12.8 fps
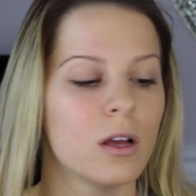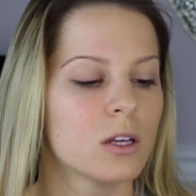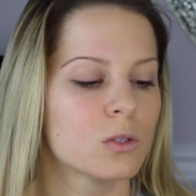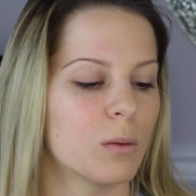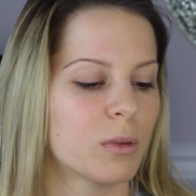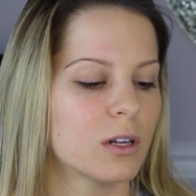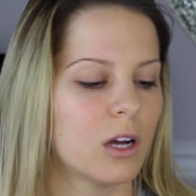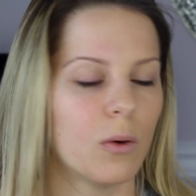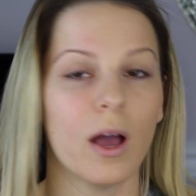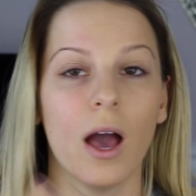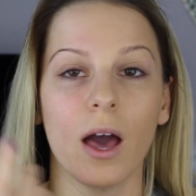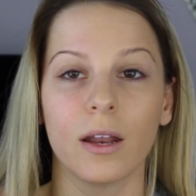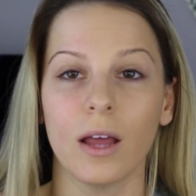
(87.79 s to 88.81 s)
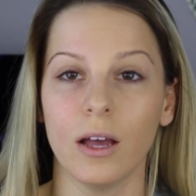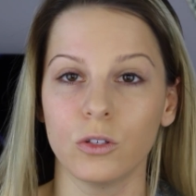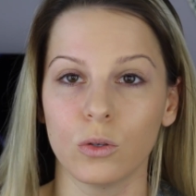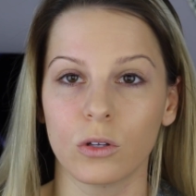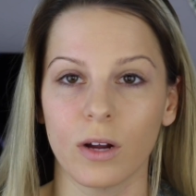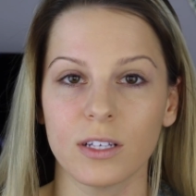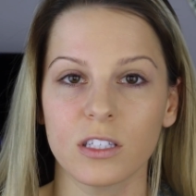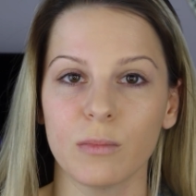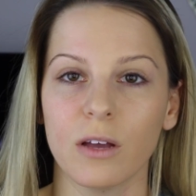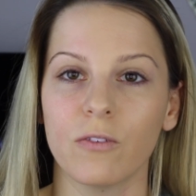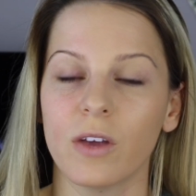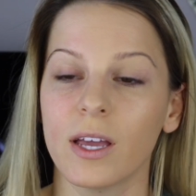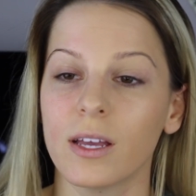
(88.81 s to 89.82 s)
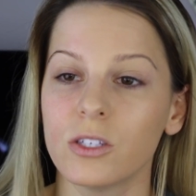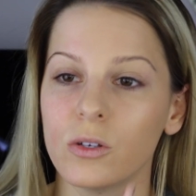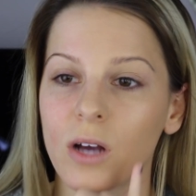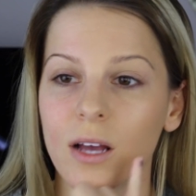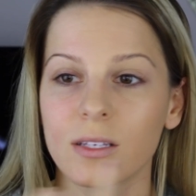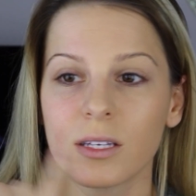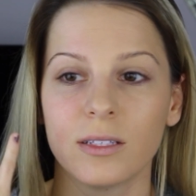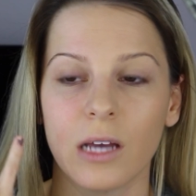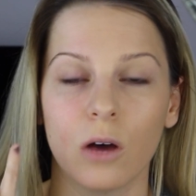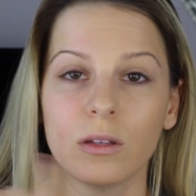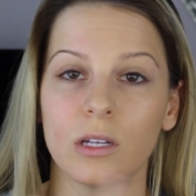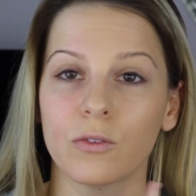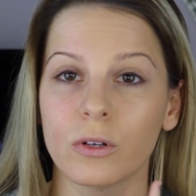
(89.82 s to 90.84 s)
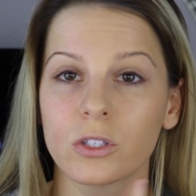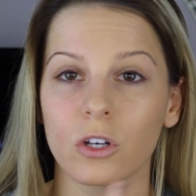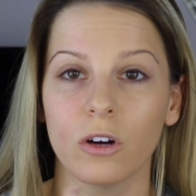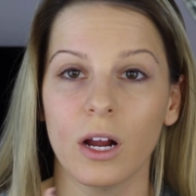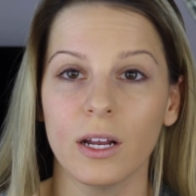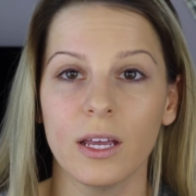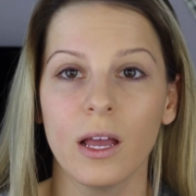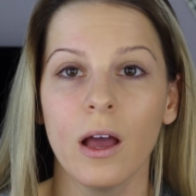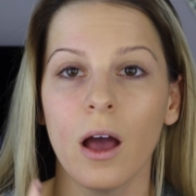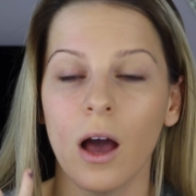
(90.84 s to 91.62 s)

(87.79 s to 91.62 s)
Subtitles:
so I'm going to go ahead and do the rest of my face. You guys can tell the difference already.